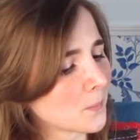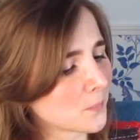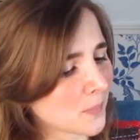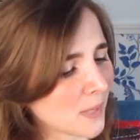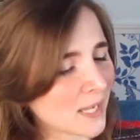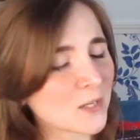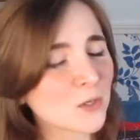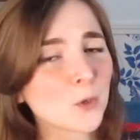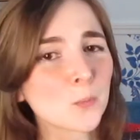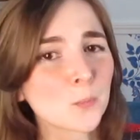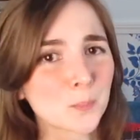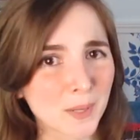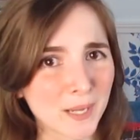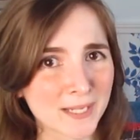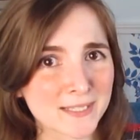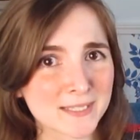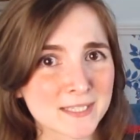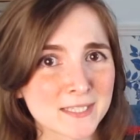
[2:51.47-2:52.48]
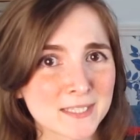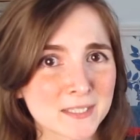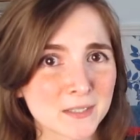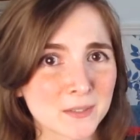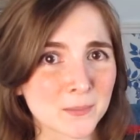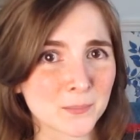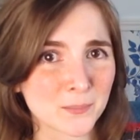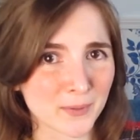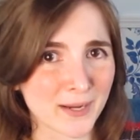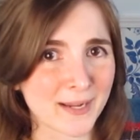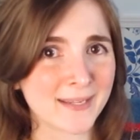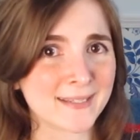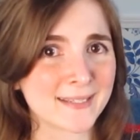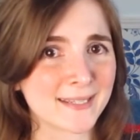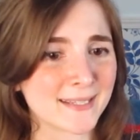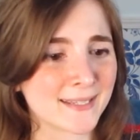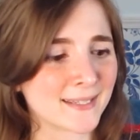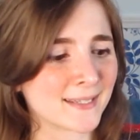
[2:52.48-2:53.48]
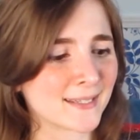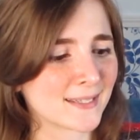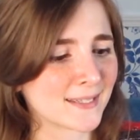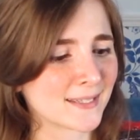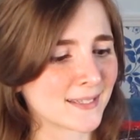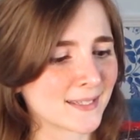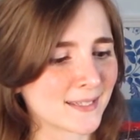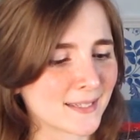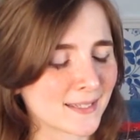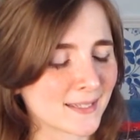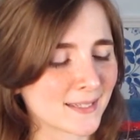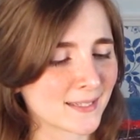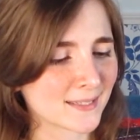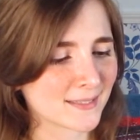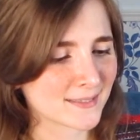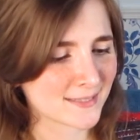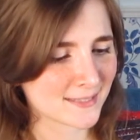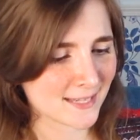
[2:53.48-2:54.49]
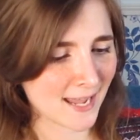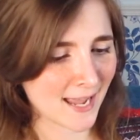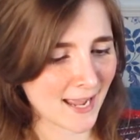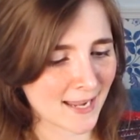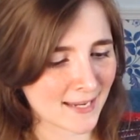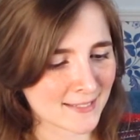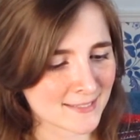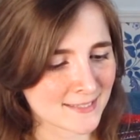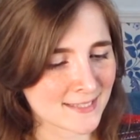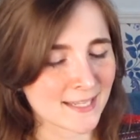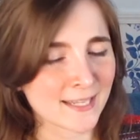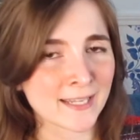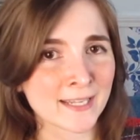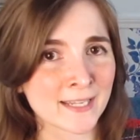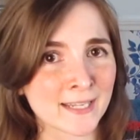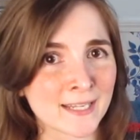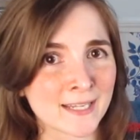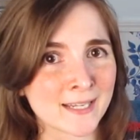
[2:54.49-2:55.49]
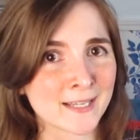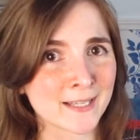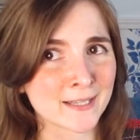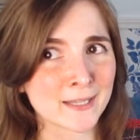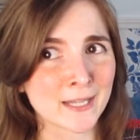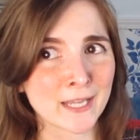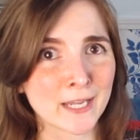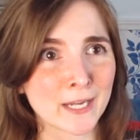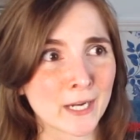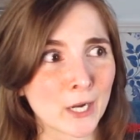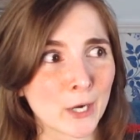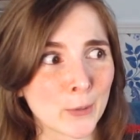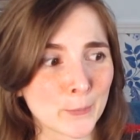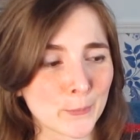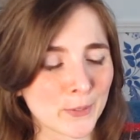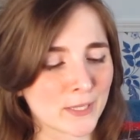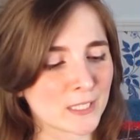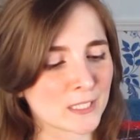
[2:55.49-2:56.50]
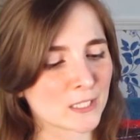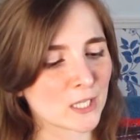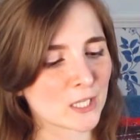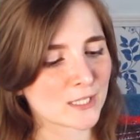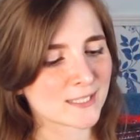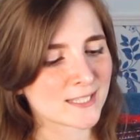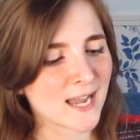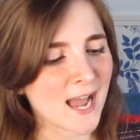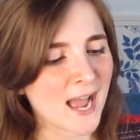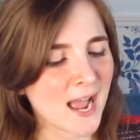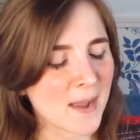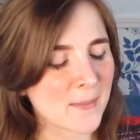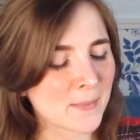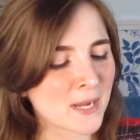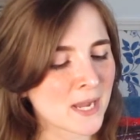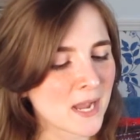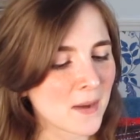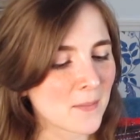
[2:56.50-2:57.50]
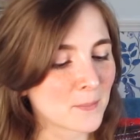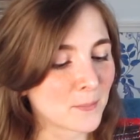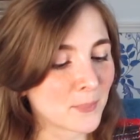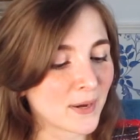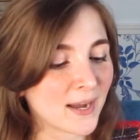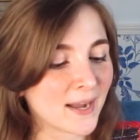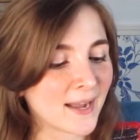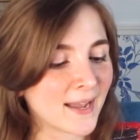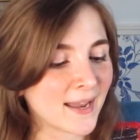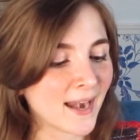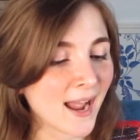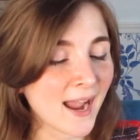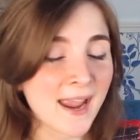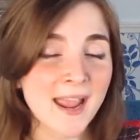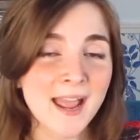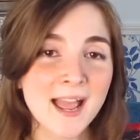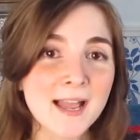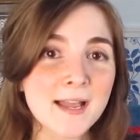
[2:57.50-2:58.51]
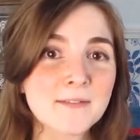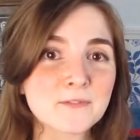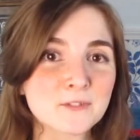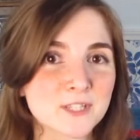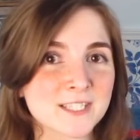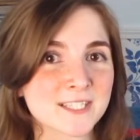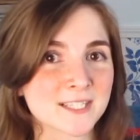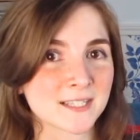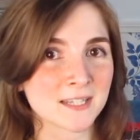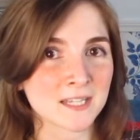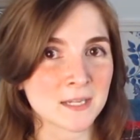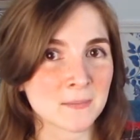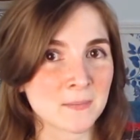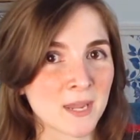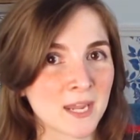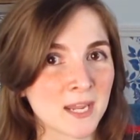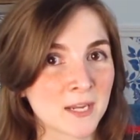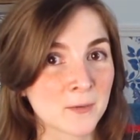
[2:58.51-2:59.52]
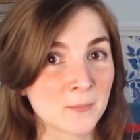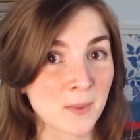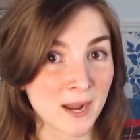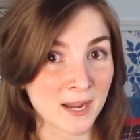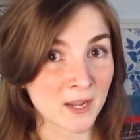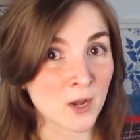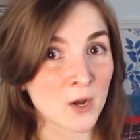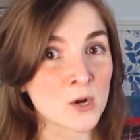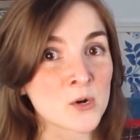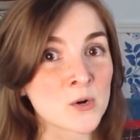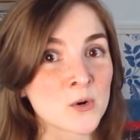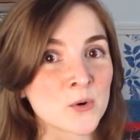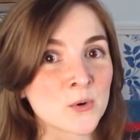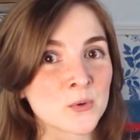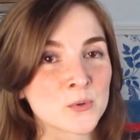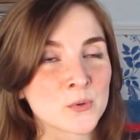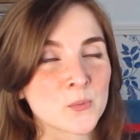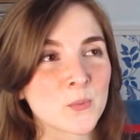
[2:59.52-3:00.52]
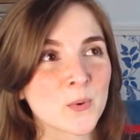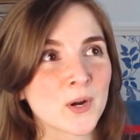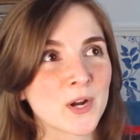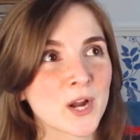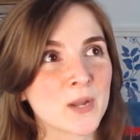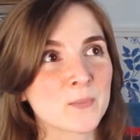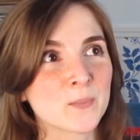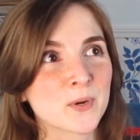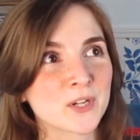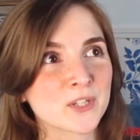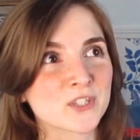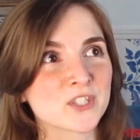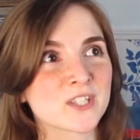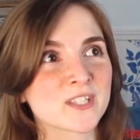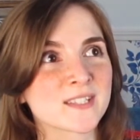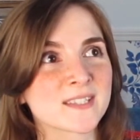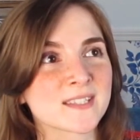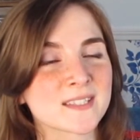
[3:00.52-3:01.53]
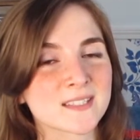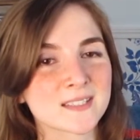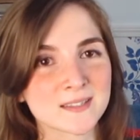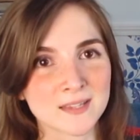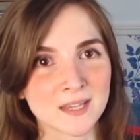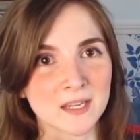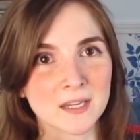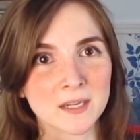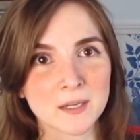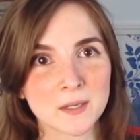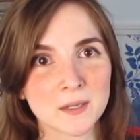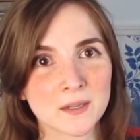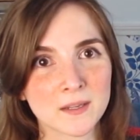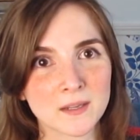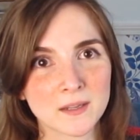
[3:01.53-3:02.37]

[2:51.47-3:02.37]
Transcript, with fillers: Bagel Bites branded snacks in like a really long time, but I have recently made my own where I purchased like